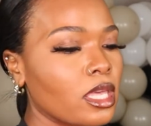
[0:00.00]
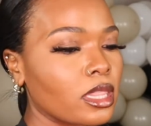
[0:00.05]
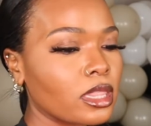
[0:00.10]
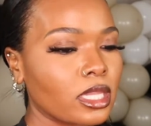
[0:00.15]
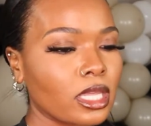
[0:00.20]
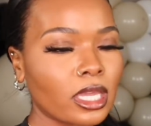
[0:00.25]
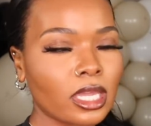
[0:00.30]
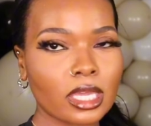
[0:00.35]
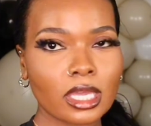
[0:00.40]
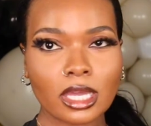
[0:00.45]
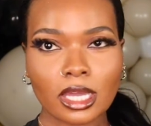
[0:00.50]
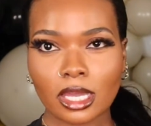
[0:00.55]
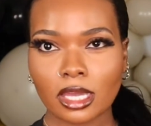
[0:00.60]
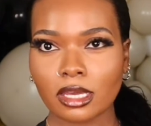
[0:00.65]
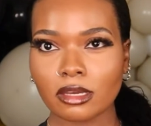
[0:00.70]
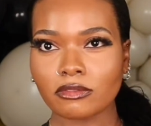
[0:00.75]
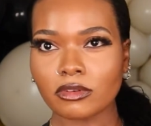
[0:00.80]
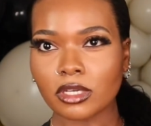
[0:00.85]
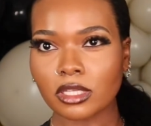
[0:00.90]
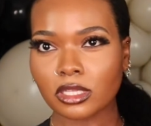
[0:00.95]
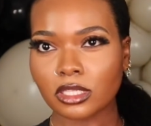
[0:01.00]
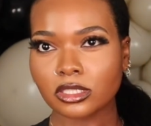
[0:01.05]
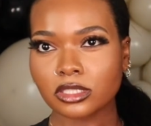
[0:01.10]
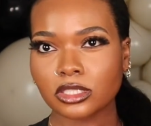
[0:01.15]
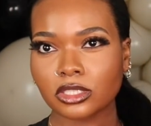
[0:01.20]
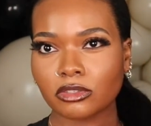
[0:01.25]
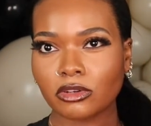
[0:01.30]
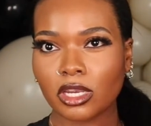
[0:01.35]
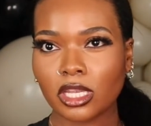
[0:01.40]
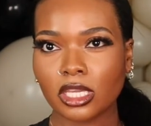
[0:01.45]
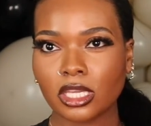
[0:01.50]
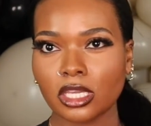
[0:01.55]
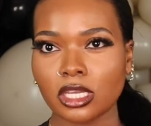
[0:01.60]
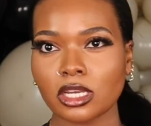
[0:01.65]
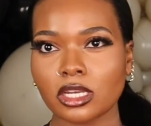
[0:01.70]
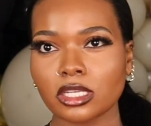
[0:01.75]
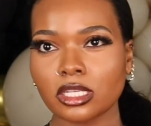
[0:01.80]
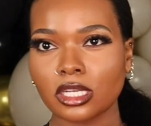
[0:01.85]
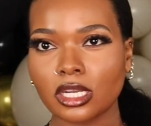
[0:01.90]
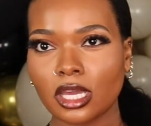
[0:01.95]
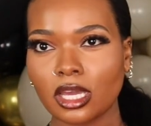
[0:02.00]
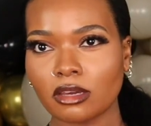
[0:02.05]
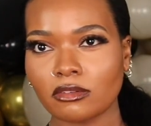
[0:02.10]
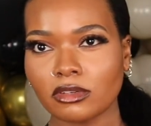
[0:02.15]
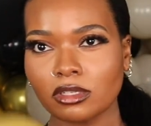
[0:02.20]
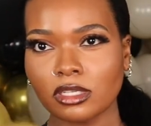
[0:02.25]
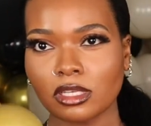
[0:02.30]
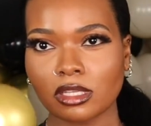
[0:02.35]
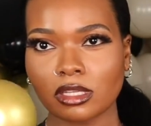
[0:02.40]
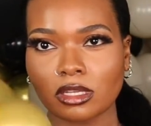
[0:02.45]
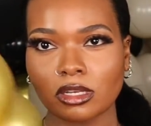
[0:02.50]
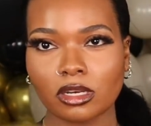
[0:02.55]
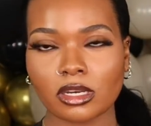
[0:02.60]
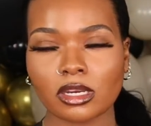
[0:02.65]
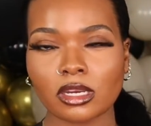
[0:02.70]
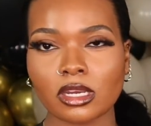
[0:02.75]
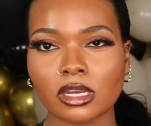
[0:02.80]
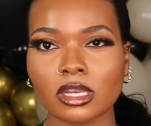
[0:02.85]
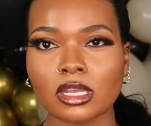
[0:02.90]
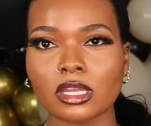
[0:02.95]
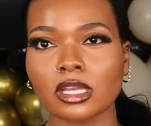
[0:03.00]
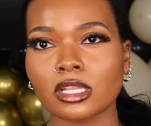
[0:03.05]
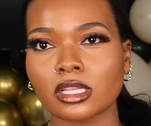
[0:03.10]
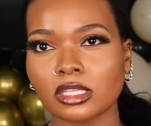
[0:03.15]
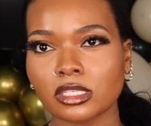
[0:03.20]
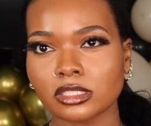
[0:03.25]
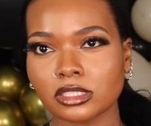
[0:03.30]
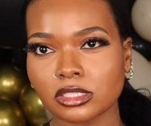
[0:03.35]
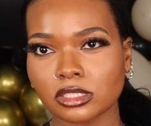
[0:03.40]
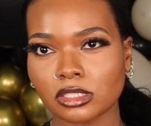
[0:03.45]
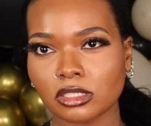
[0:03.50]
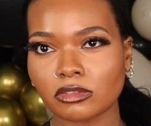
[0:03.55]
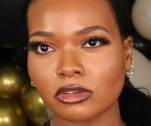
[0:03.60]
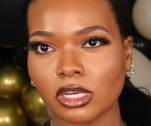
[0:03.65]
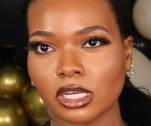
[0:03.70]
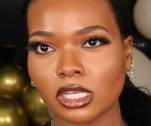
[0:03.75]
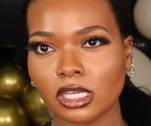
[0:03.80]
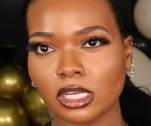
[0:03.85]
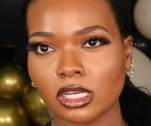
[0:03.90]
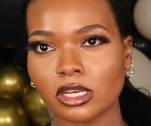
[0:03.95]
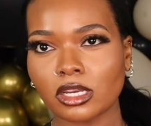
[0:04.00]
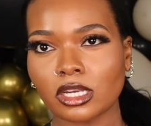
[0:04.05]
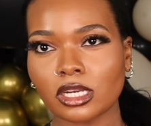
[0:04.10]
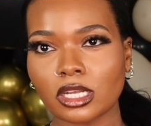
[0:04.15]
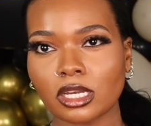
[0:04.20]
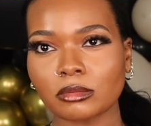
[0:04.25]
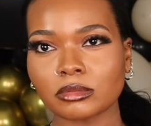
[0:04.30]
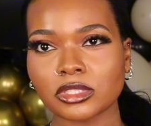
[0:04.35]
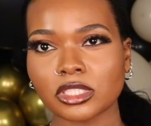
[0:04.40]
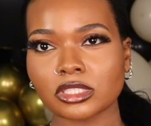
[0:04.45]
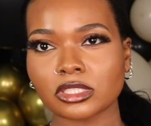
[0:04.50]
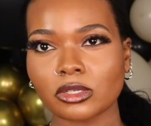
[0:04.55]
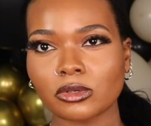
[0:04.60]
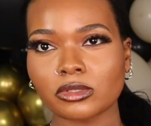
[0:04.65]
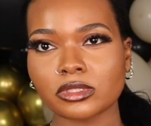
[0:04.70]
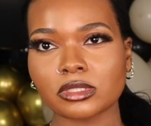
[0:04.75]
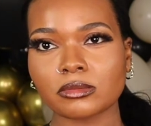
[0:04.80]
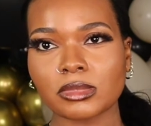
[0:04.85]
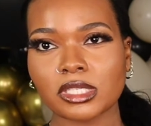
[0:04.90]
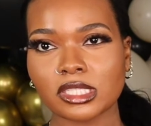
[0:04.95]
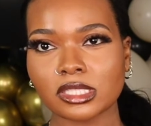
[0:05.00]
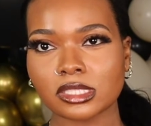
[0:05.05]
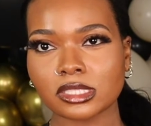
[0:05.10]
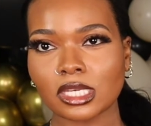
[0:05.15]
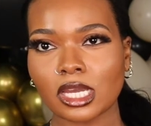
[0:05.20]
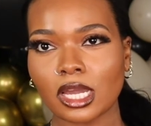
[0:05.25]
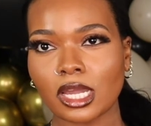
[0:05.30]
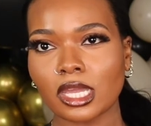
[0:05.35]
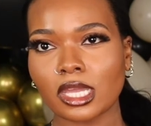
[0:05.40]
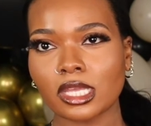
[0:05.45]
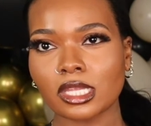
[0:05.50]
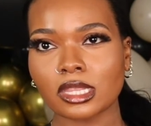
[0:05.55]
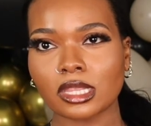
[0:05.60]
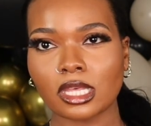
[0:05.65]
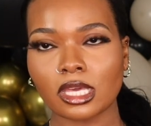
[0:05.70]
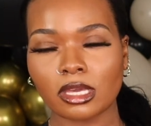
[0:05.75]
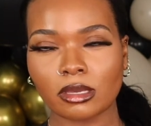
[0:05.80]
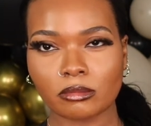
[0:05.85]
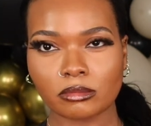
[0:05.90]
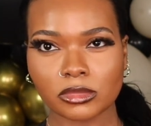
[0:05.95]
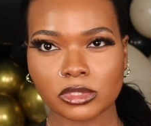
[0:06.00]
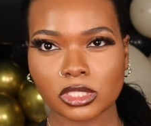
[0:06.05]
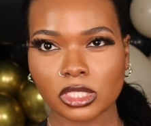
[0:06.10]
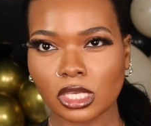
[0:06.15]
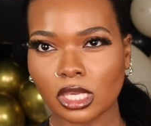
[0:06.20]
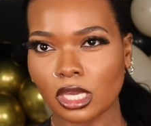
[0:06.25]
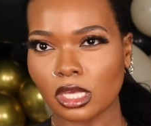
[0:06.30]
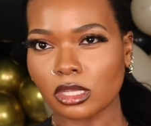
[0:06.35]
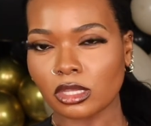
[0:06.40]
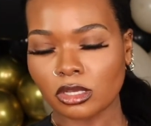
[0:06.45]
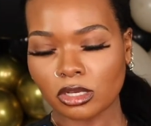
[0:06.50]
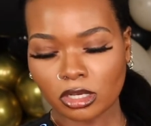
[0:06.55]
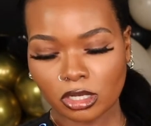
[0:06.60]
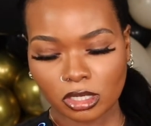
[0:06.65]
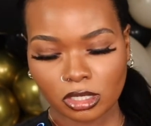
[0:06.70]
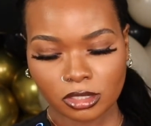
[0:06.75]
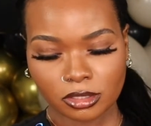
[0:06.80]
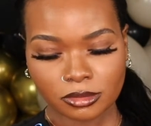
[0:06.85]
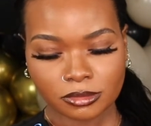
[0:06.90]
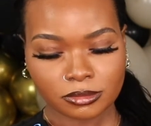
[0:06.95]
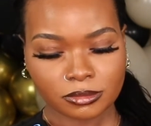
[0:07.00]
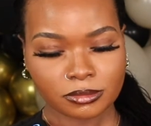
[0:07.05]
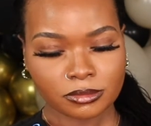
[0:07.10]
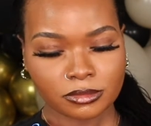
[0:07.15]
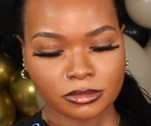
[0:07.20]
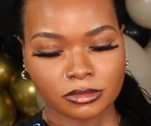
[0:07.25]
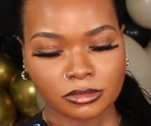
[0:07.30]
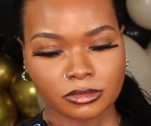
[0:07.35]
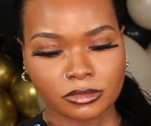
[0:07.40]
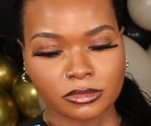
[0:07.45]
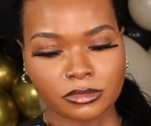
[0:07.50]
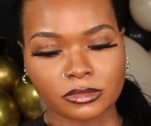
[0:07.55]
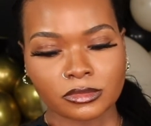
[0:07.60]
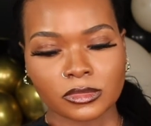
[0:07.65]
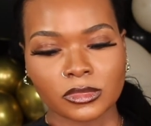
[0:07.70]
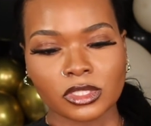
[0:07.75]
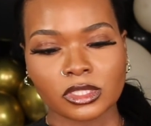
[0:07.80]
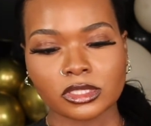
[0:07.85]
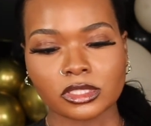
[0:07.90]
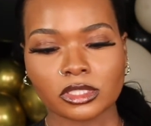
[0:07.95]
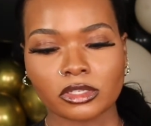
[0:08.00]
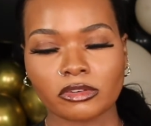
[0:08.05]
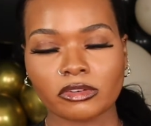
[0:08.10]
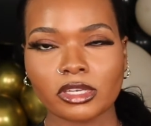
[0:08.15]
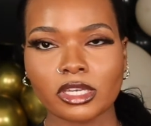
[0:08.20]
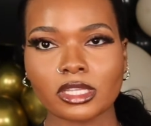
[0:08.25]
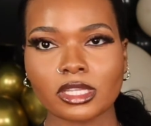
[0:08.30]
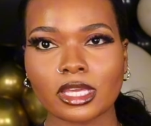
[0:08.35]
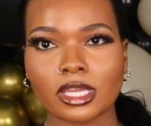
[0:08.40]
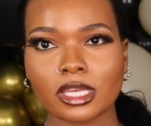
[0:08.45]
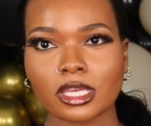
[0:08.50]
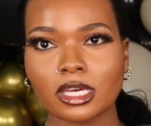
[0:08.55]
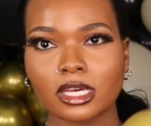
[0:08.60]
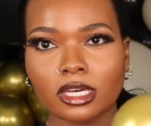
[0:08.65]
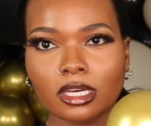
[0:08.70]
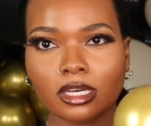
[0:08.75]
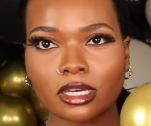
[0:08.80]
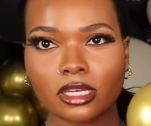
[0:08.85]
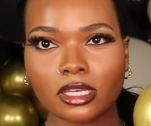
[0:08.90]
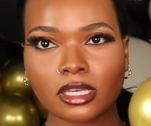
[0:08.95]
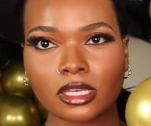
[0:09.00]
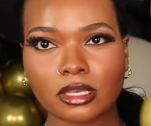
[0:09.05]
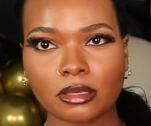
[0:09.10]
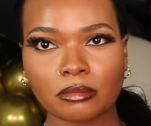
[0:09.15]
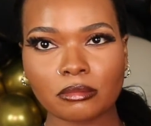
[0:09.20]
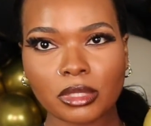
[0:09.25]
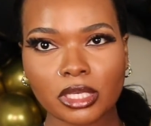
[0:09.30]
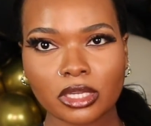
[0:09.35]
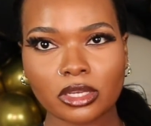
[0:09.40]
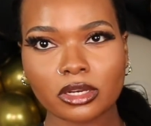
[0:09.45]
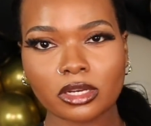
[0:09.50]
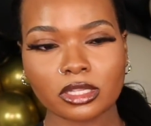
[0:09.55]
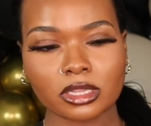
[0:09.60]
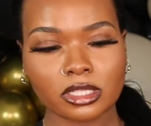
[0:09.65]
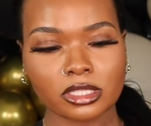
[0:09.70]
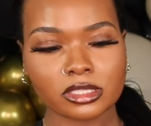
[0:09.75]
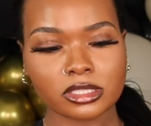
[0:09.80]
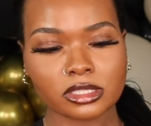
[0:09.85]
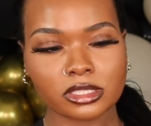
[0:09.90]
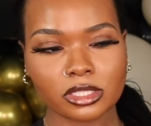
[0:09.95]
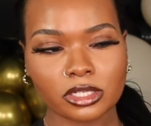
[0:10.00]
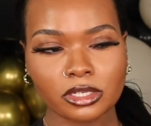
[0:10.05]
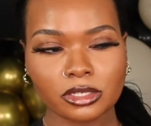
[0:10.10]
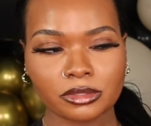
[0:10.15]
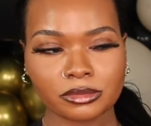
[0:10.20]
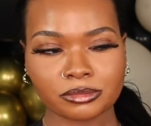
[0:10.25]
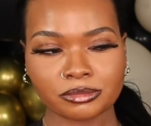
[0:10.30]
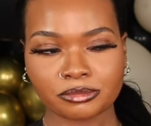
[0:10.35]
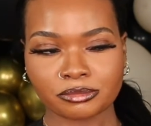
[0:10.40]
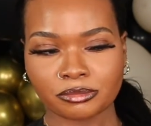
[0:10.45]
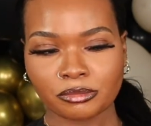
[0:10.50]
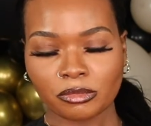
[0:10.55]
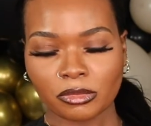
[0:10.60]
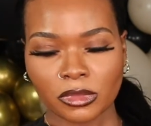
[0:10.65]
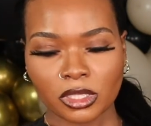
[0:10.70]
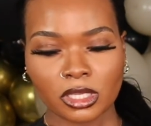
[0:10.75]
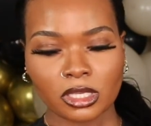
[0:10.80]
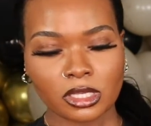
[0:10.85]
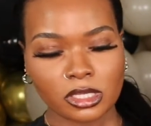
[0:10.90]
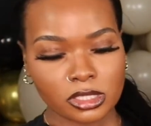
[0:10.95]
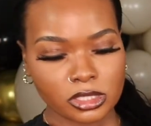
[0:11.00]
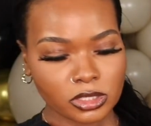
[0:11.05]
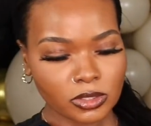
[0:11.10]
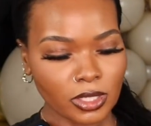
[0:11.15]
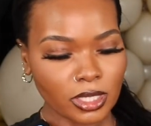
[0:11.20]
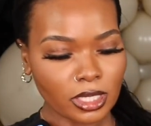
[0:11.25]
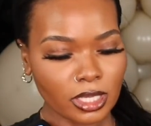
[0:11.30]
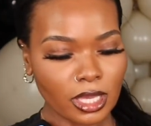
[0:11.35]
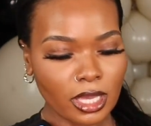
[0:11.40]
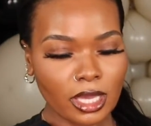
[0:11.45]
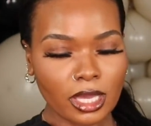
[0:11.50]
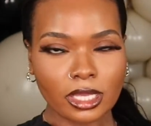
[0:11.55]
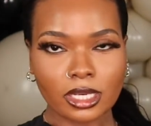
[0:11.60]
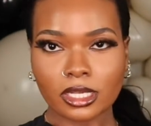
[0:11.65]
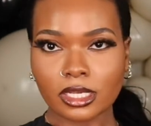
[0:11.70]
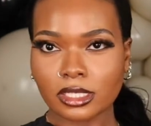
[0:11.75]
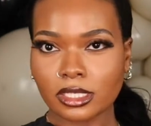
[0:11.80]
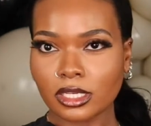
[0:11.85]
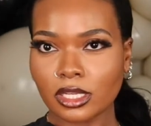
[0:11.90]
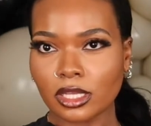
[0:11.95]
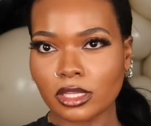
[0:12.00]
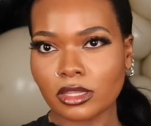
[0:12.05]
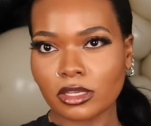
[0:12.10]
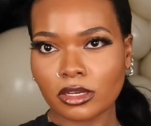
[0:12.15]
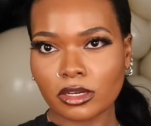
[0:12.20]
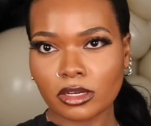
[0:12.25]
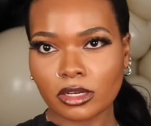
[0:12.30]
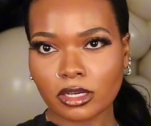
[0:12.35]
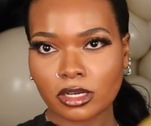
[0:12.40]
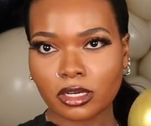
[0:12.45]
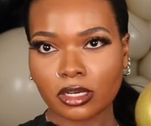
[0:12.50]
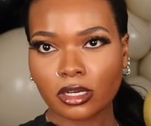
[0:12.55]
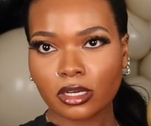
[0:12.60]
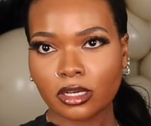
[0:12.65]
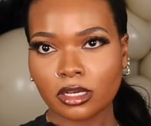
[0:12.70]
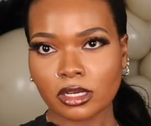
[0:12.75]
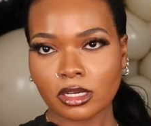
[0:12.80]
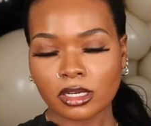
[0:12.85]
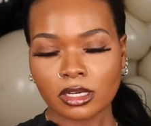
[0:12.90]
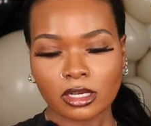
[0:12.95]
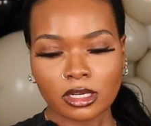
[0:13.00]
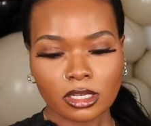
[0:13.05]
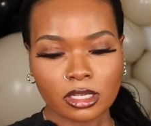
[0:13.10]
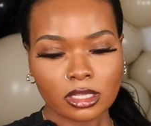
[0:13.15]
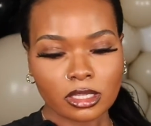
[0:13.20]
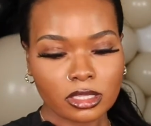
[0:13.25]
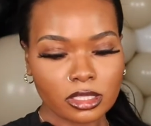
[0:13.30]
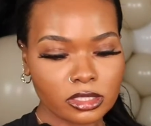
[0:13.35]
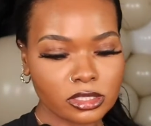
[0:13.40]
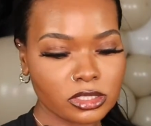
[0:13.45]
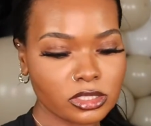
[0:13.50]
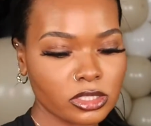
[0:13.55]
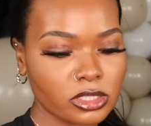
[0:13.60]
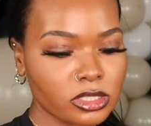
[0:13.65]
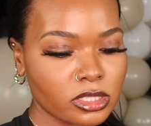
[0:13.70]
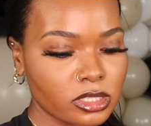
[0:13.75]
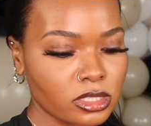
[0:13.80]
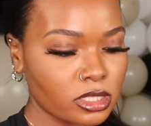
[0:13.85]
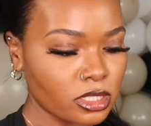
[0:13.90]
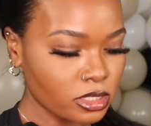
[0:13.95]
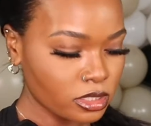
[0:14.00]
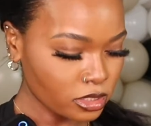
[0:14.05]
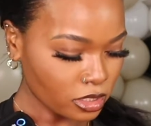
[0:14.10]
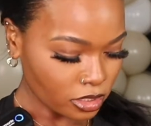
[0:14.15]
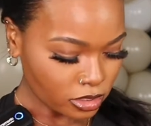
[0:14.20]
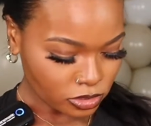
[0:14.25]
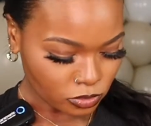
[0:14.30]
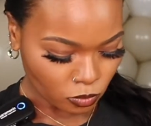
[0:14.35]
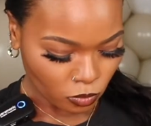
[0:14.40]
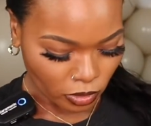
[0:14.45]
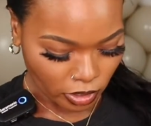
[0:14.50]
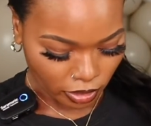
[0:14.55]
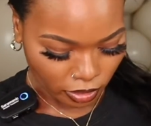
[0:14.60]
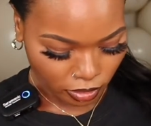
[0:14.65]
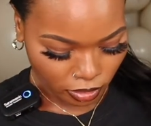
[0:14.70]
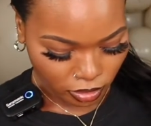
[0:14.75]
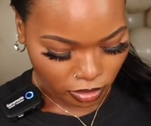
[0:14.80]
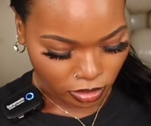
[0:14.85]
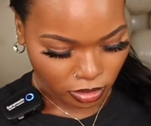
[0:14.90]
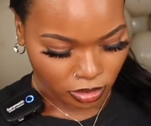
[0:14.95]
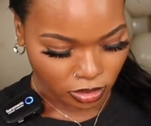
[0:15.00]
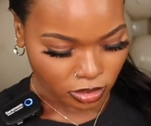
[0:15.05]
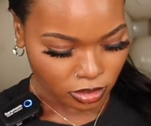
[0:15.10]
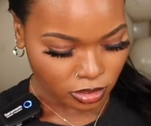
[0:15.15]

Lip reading: Like I have a cluster right here, then I have another cluster right here, and I'm just going to be tying them together to create like a bigger cluster, so I could add another cluster to this as well.